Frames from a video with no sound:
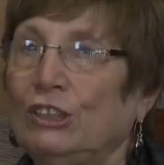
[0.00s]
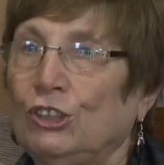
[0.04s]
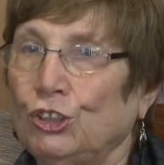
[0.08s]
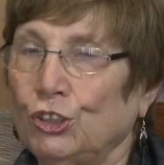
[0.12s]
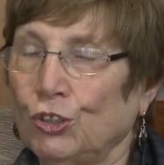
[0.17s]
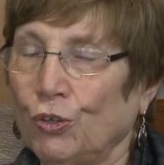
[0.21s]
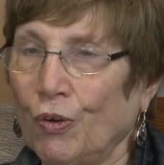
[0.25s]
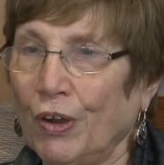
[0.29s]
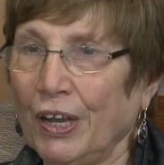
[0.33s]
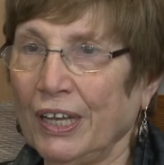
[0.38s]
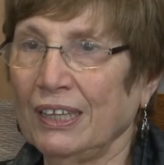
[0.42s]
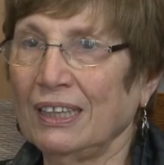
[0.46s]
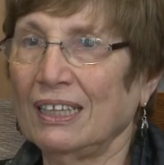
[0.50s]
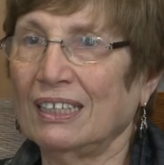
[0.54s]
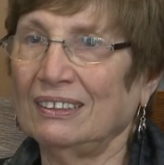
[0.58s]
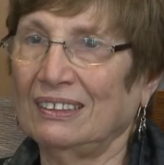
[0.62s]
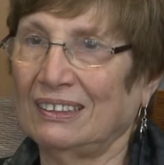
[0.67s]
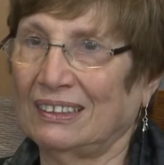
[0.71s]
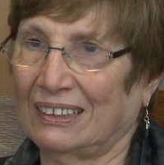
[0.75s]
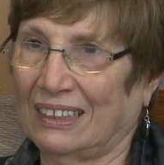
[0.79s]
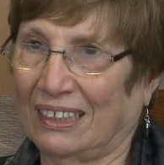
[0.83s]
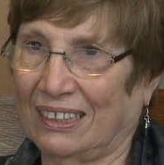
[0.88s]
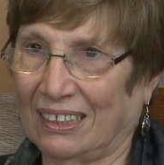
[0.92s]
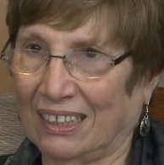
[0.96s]
joined the
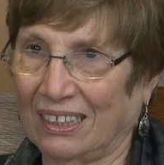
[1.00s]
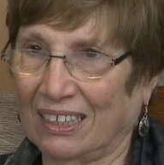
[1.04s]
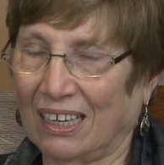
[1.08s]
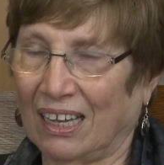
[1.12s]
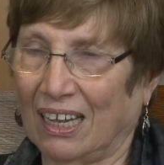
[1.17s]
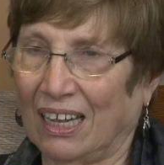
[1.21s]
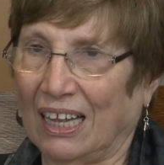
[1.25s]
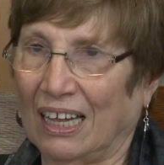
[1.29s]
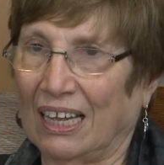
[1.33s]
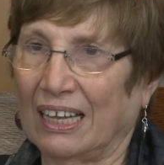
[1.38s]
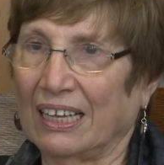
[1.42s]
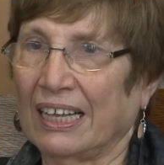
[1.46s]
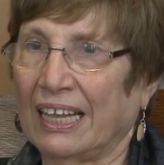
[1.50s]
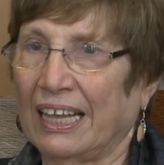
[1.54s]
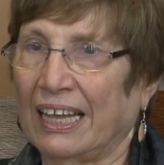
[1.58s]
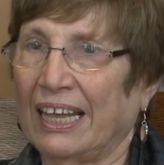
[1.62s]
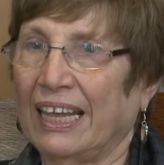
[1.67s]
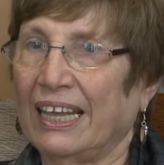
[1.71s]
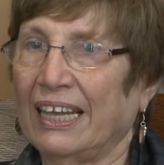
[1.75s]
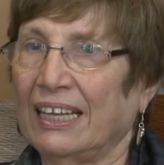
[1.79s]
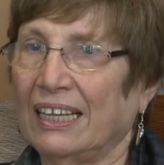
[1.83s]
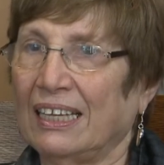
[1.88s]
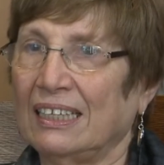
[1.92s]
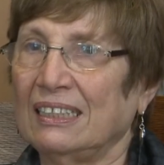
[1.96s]
synagogue
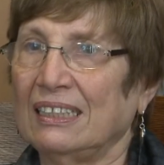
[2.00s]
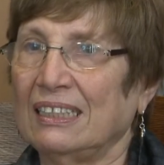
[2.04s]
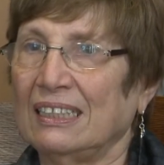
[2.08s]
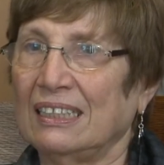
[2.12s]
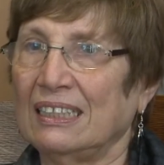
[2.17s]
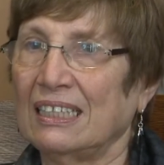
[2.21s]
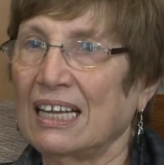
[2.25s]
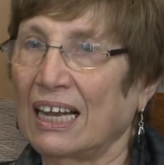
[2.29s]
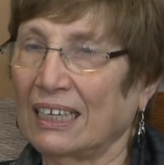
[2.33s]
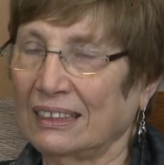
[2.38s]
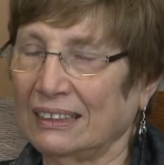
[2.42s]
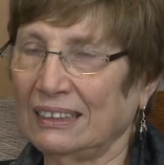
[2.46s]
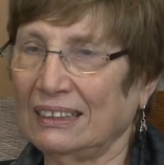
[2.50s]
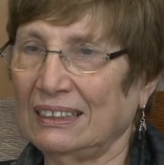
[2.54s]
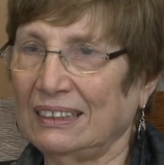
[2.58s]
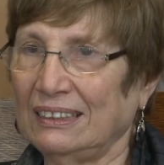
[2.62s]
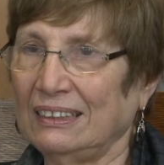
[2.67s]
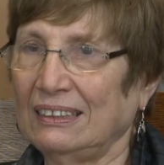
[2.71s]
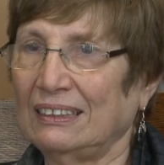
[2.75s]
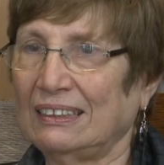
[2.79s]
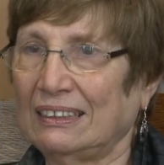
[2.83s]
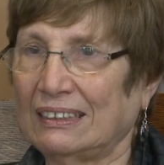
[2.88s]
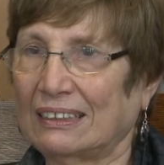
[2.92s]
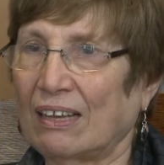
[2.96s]
in
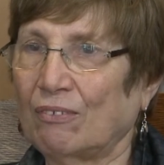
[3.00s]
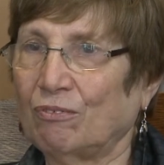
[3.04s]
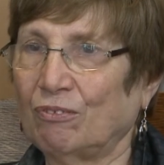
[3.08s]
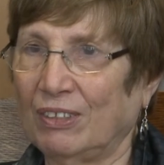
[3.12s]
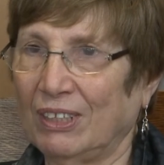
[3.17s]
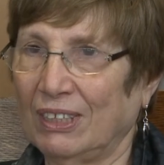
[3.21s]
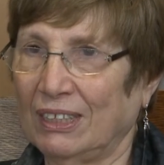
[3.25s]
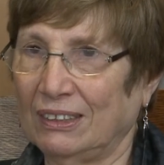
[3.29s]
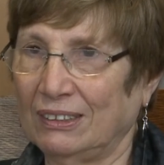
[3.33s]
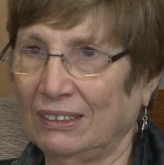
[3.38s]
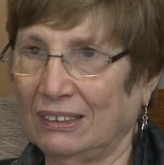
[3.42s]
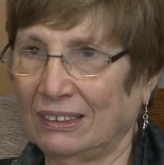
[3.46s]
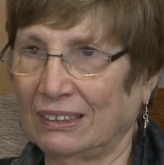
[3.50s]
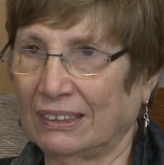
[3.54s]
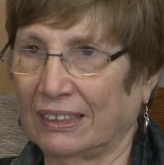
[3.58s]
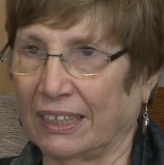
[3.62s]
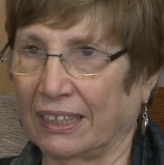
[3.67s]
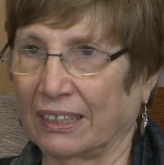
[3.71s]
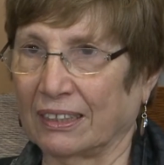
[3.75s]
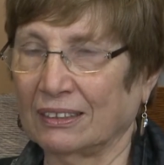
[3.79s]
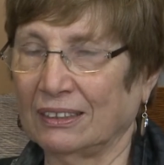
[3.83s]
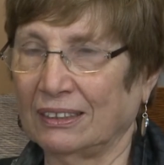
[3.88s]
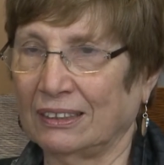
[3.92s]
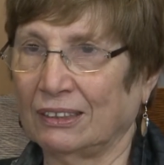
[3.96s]

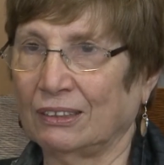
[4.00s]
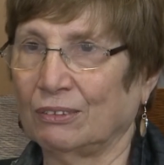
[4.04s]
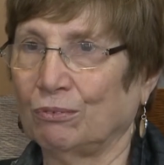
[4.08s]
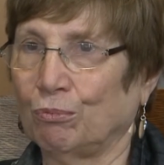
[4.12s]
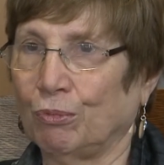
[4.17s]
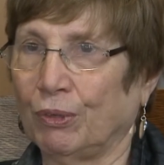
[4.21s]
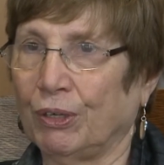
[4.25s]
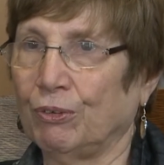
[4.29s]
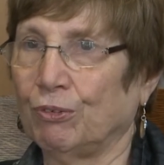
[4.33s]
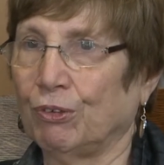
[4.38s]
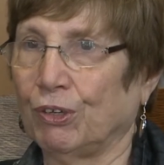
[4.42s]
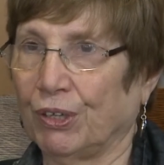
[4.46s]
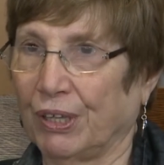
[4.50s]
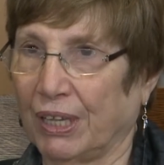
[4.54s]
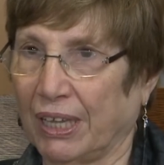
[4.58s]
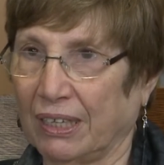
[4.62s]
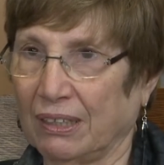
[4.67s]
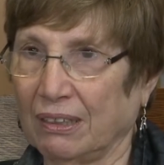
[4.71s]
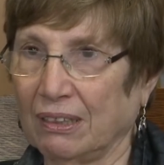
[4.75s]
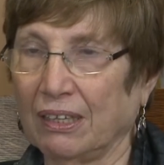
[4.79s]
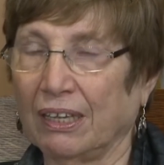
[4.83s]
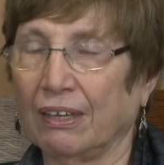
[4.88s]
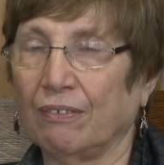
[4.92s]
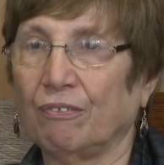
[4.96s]
1976. We were
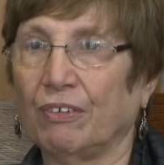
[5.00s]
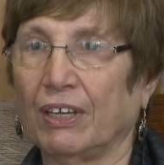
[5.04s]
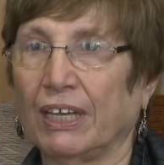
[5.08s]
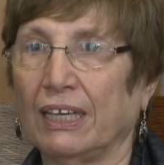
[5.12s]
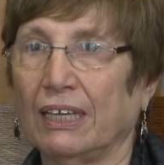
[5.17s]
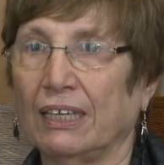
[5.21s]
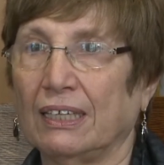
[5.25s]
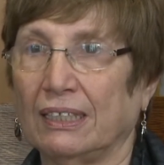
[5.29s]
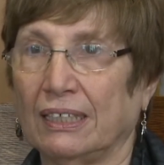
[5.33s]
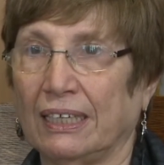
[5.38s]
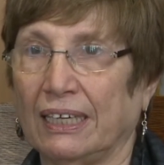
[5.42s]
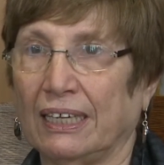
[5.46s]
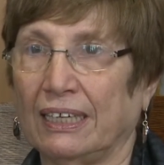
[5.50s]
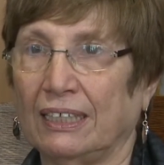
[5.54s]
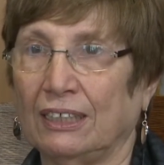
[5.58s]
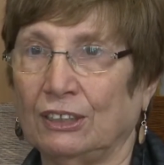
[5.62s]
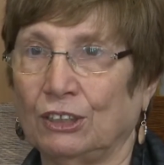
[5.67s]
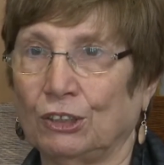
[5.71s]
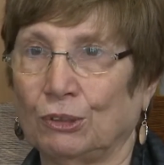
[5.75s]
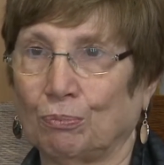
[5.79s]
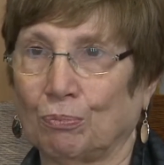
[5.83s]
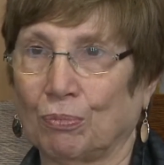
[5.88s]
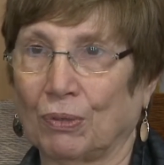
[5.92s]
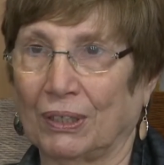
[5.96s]
then living in
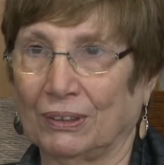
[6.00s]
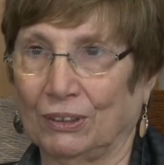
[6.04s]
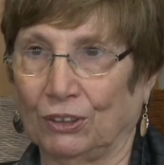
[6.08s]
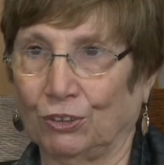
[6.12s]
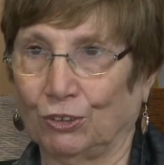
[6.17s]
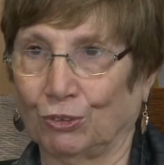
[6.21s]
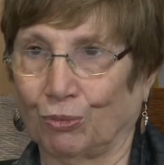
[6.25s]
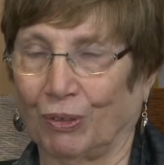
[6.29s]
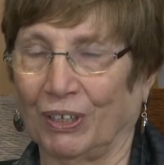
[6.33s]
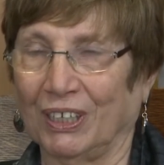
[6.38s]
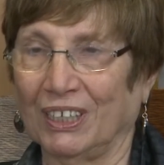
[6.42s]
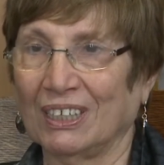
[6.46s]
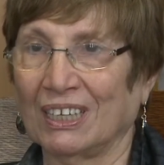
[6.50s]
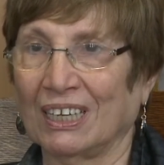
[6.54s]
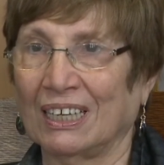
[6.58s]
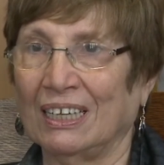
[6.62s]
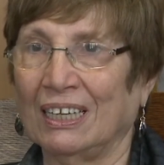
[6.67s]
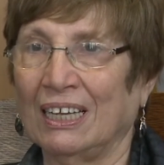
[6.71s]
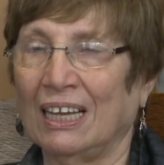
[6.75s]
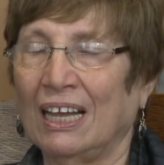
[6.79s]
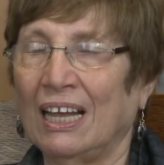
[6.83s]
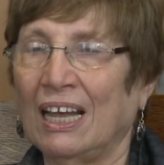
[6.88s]
East Brunswick.